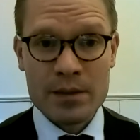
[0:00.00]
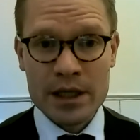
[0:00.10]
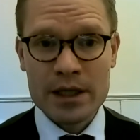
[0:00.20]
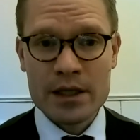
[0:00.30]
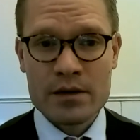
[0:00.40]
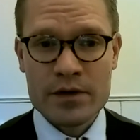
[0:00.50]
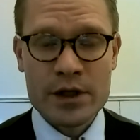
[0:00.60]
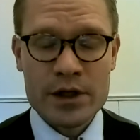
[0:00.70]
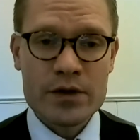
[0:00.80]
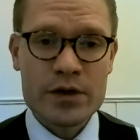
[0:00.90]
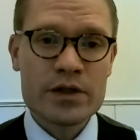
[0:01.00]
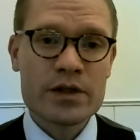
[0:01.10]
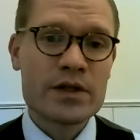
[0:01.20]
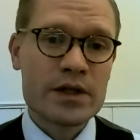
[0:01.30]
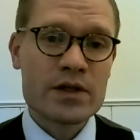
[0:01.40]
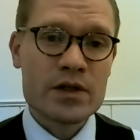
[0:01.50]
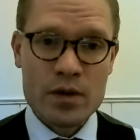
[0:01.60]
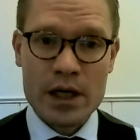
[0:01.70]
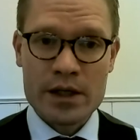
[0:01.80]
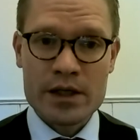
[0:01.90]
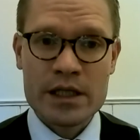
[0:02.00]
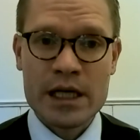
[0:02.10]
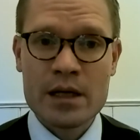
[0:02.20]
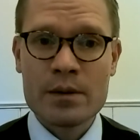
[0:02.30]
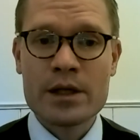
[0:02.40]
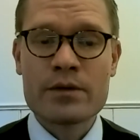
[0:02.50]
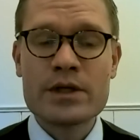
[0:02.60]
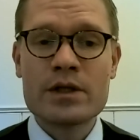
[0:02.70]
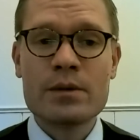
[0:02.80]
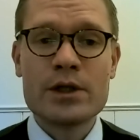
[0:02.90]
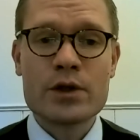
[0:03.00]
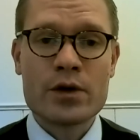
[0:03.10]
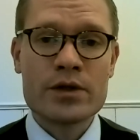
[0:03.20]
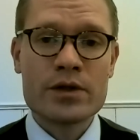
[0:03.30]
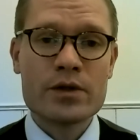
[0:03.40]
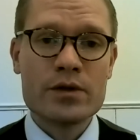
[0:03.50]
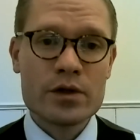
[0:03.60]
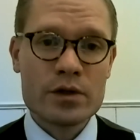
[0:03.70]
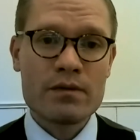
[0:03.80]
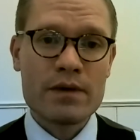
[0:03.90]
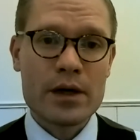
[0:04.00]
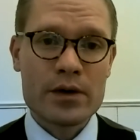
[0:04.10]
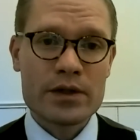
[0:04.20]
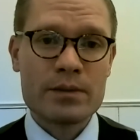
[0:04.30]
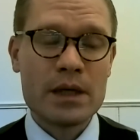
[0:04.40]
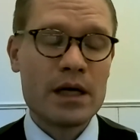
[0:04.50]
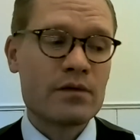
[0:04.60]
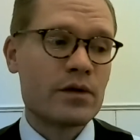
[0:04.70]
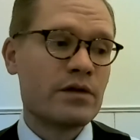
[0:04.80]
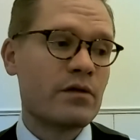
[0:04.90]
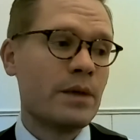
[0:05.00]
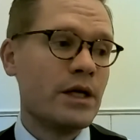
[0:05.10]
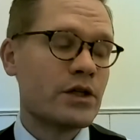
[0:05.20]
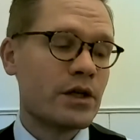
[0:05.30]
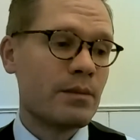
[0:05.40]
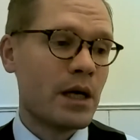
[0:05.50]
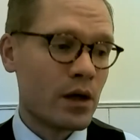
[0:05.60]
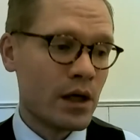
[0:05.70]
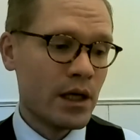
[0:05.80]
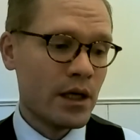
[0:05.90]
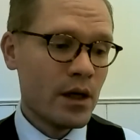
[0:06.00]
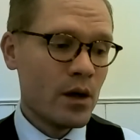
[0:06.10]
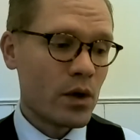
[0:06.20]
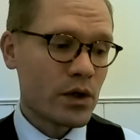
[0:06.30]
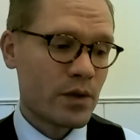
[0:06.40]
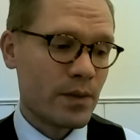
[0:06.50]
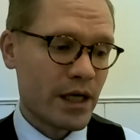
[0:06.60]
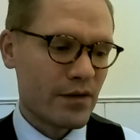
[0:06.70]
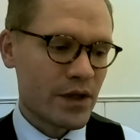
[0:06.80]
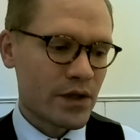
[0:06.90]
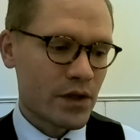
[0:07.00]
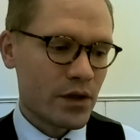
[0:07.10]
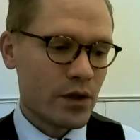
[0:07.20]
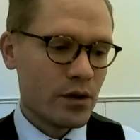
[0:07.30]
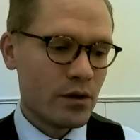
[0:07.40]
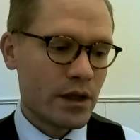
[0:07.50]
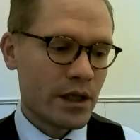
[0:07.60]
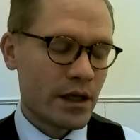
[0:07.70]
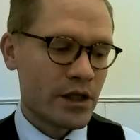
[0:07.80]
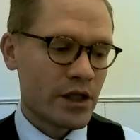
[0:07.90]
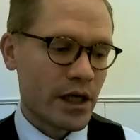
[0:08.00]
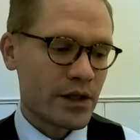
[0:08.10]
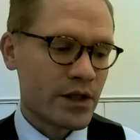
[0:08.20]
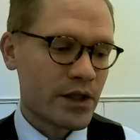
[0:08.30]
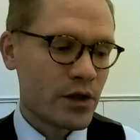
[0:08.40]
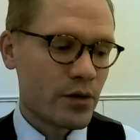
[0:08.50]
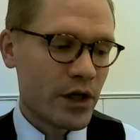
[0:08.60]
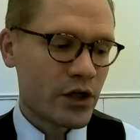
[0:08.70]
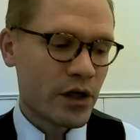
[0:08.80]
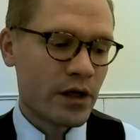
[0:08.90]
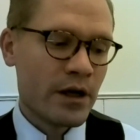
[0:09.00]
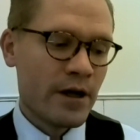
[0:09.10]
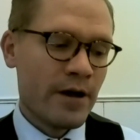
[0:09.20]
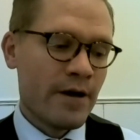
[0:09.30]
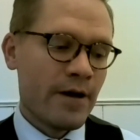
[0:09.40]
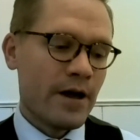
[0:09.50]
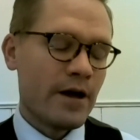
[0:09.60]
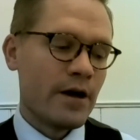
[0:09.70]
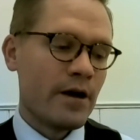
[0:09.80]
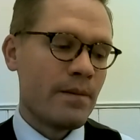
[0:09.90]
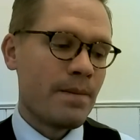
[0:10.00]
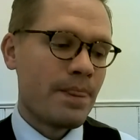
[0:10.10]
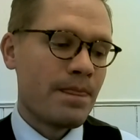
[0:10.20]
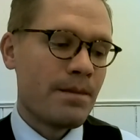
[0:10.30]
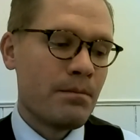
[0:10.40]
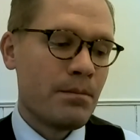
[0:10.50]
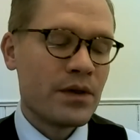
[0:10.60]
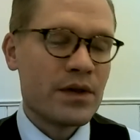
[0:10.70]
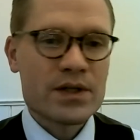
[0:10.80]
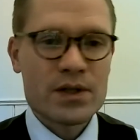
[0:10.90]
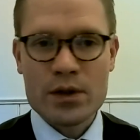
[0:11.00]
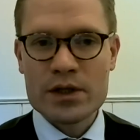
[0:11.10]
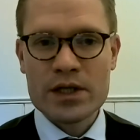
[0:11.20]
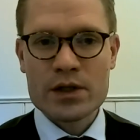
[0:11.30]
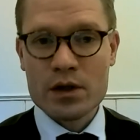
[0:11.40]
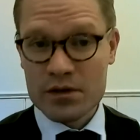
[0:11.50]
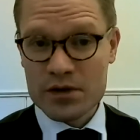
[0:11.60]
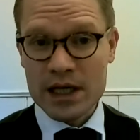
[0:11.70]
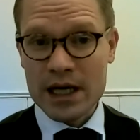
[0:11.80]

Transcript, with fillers: pandemic hit different countries and citizens quite understandably and reasonably turned to news providers in part for information about what to make of this new and, and challenging situation. Um, but this surge has sort